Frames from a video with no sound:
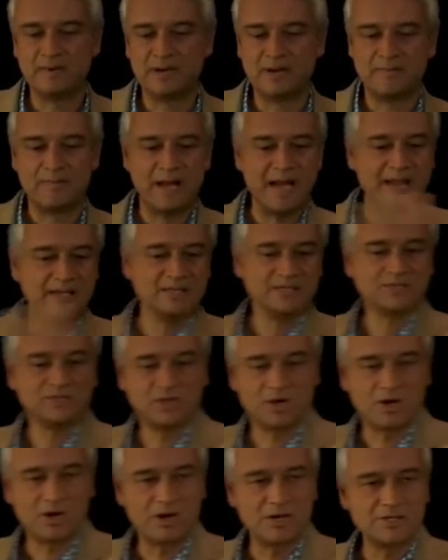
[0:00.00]
And we had a minus
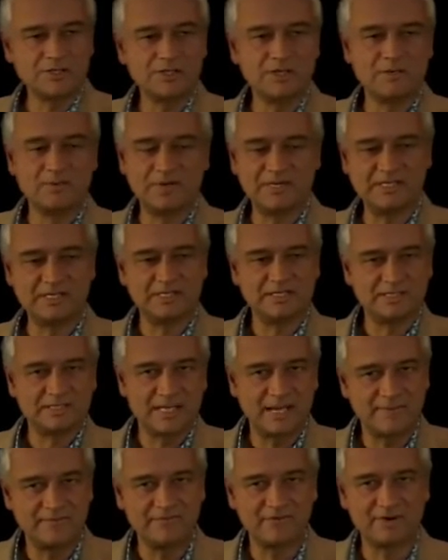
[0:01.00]
charge, and we did the
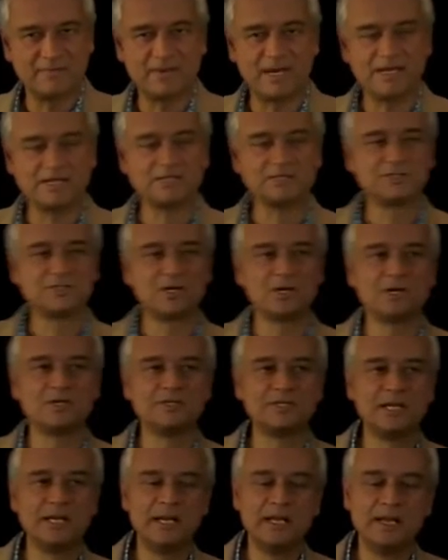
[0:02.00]
same for a minus
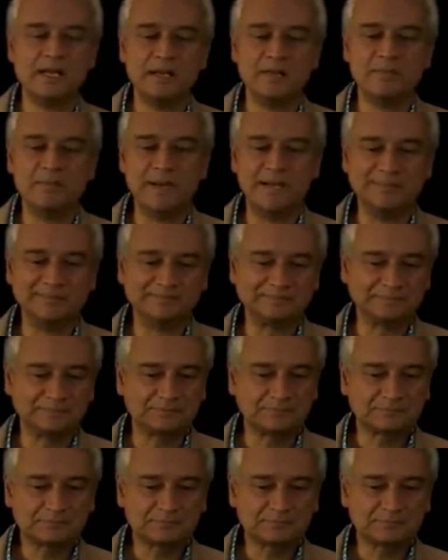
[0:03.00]
charge. But